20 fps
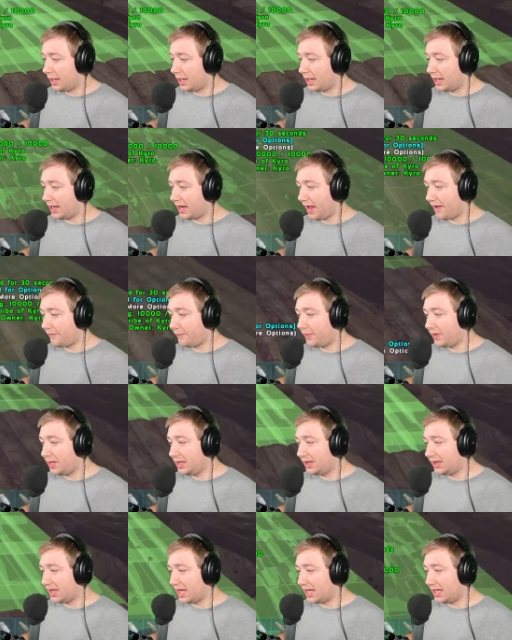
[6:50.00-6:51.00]
And I've
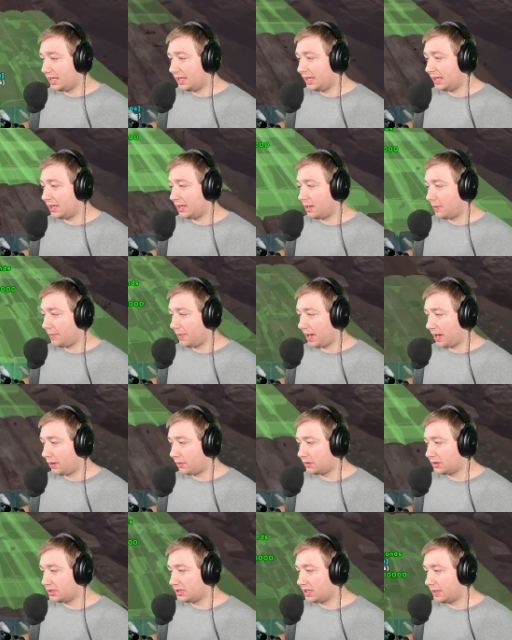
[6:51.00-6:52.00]
been thinking
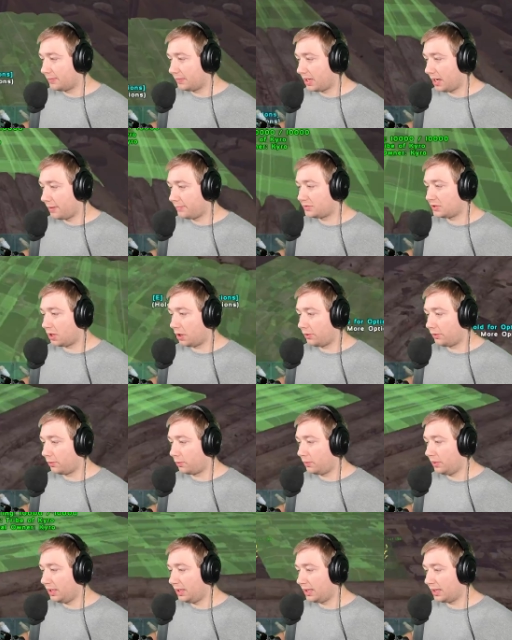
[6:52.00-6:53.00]
about sometimes on
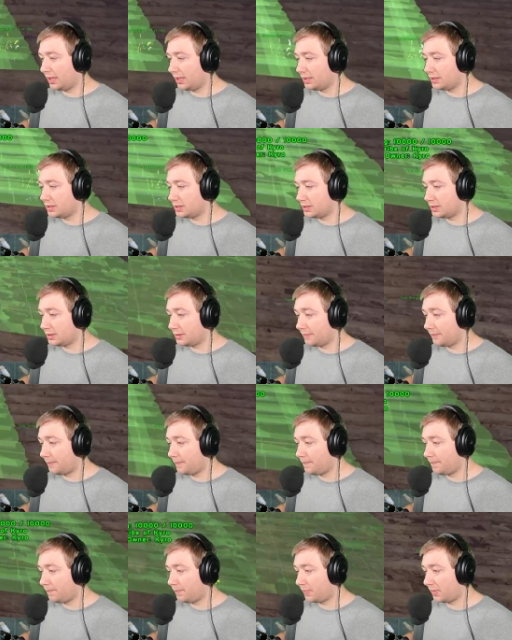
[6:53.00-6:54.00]
the weekends,
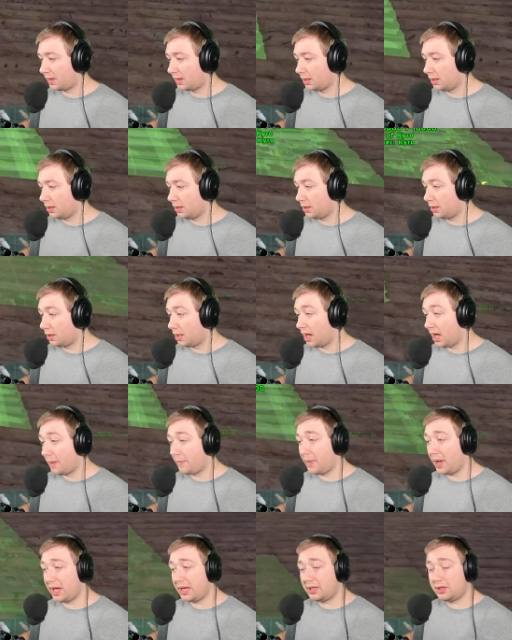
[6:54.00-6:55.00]

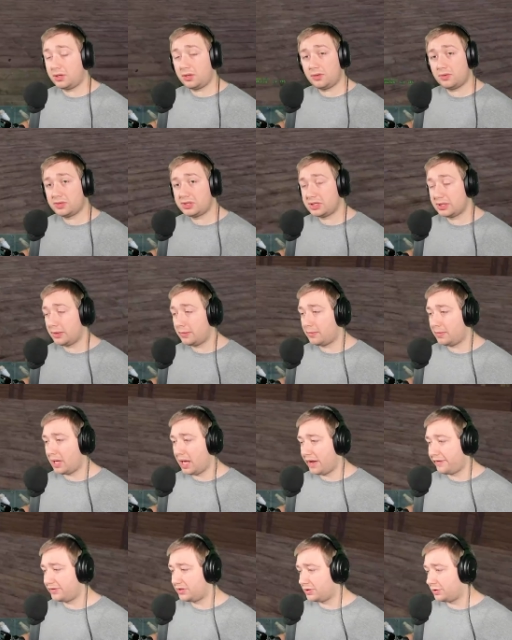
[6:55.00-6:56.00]
I might do some
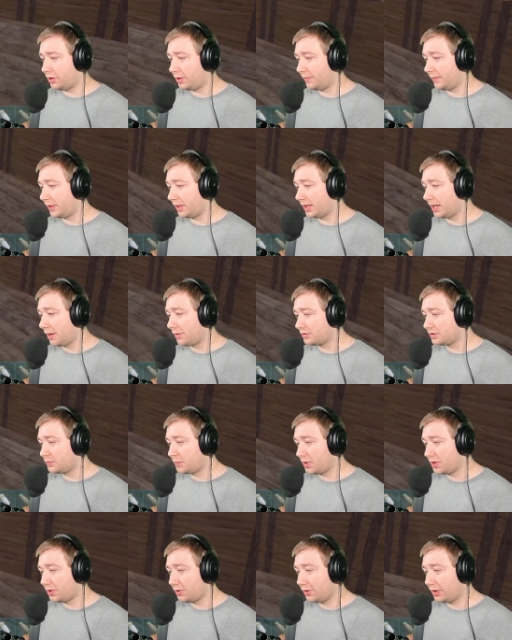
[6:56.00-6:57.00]
live streaming. And I was
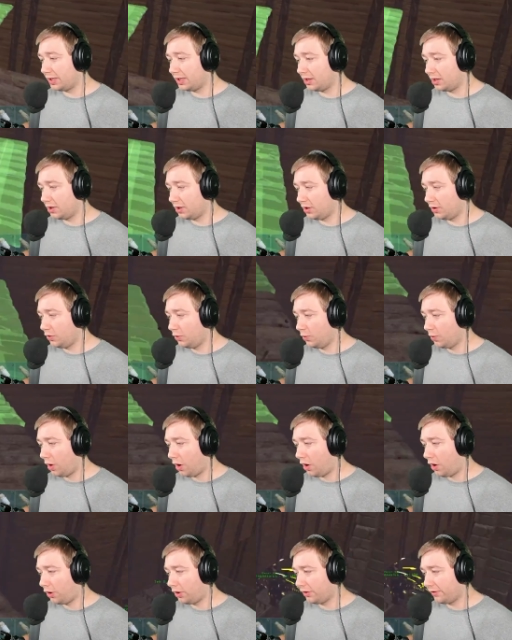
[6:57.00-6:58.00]
wondering who
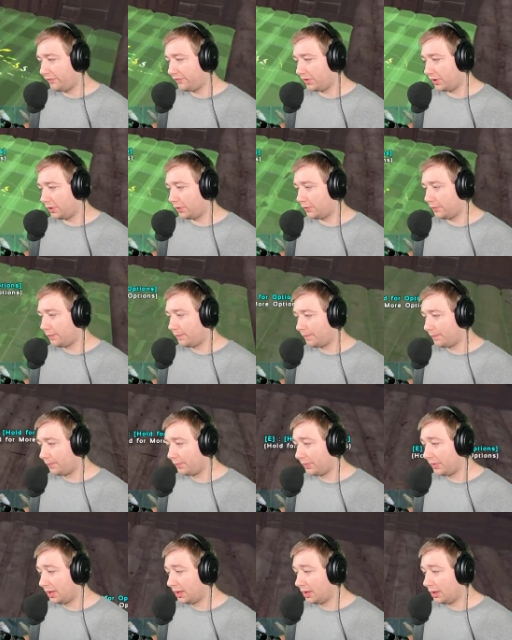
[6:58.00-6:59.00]
all of you
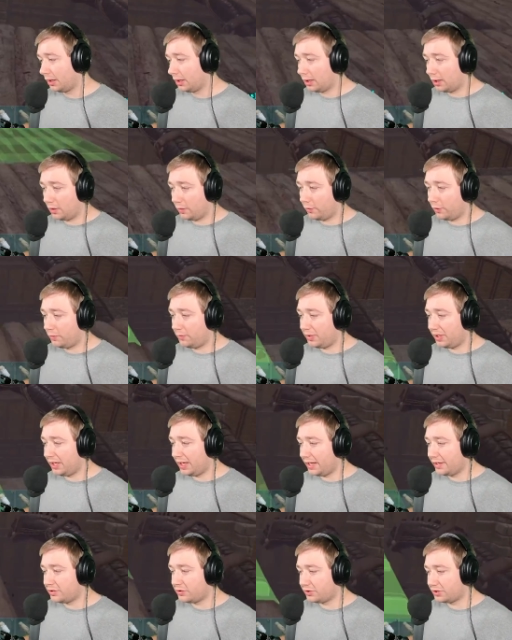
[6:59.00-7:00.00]
would be
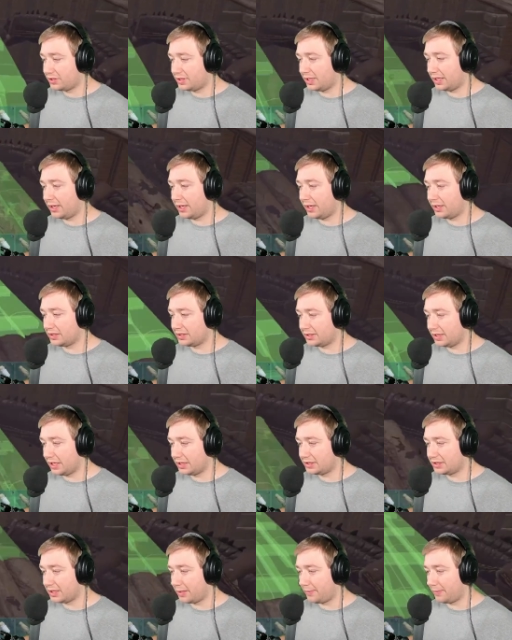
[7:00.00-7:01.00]
interested
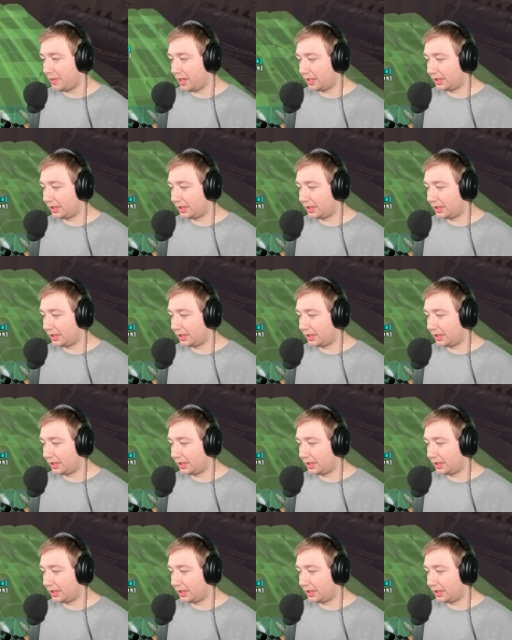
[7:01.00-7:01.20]
in something